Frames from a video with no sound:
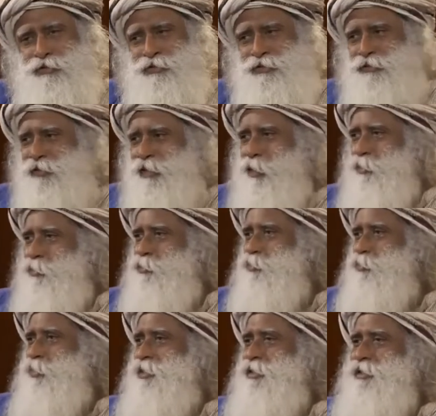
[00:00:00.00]
now
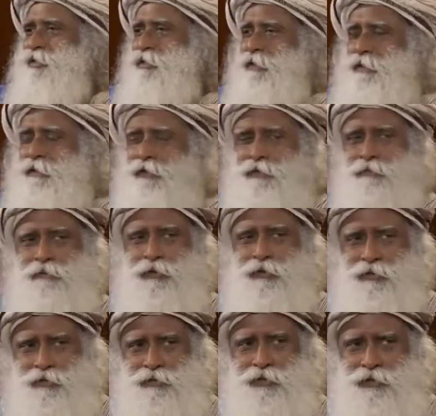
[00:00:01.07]

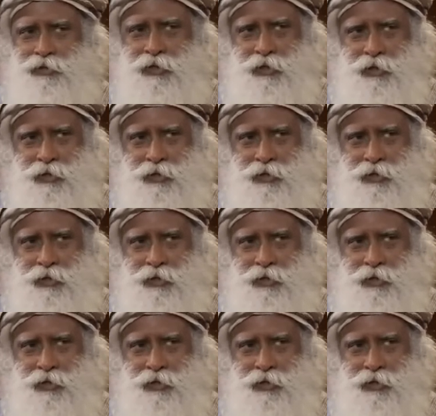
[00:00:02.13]
with this